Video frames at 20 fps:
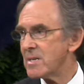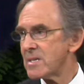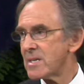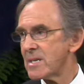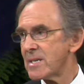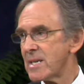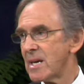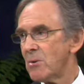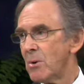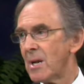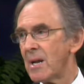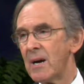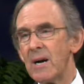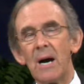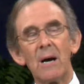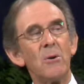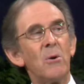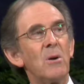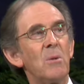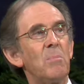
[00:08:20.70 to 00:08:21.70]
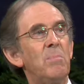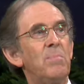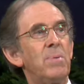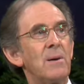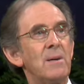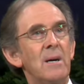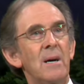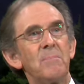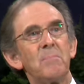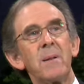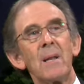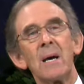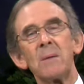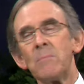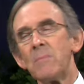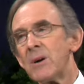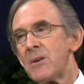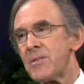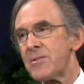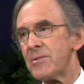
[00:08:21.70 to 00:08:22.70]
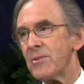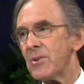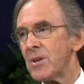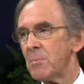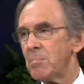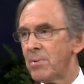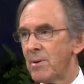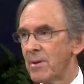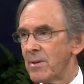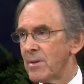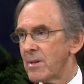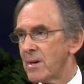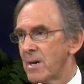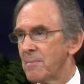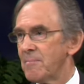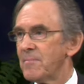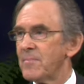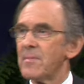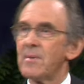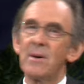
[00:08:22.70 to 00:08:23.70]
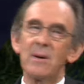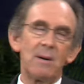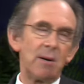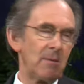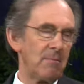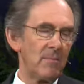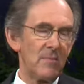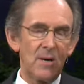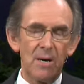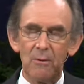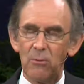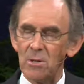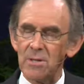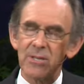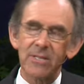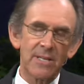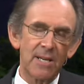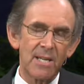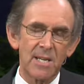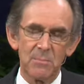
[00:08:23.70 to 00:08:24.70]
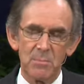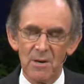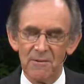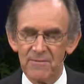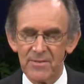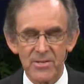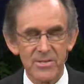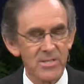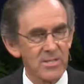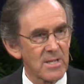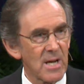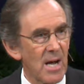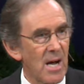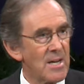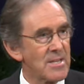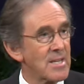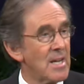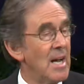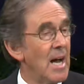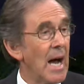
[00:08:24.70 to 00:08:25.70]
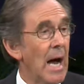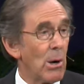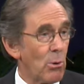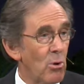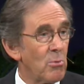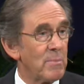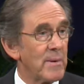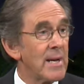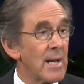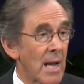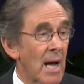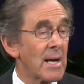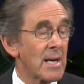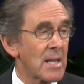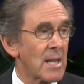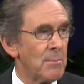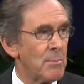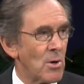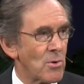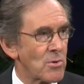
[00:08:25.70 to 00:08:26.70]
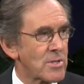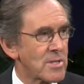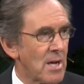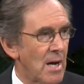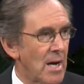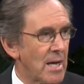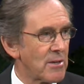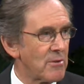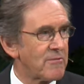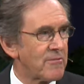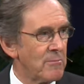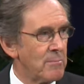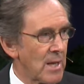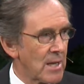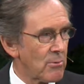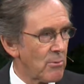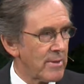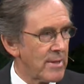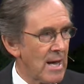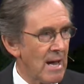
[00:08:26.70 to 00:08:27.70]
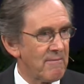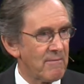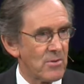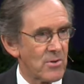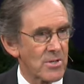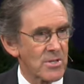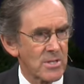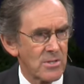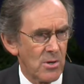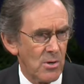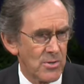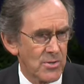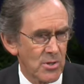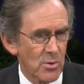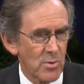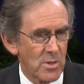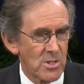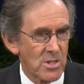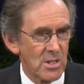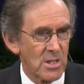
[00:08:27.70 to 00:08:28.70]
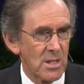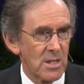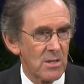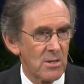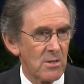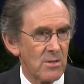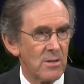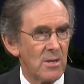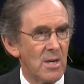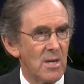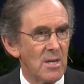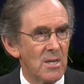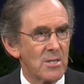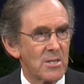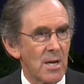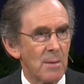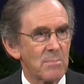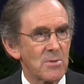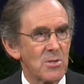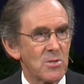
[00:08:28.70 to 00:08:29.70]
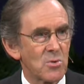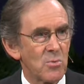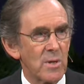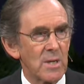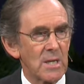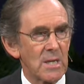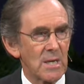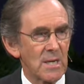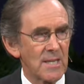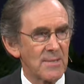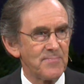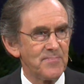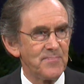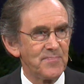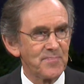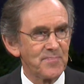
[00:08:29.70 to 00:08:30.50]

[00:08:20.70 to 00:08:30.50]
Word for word: says, I will plant my throne upon the, I will ascend above the stars. I will be like the Most High. You're familiar with that verse, and also Ezekiel chapter 28.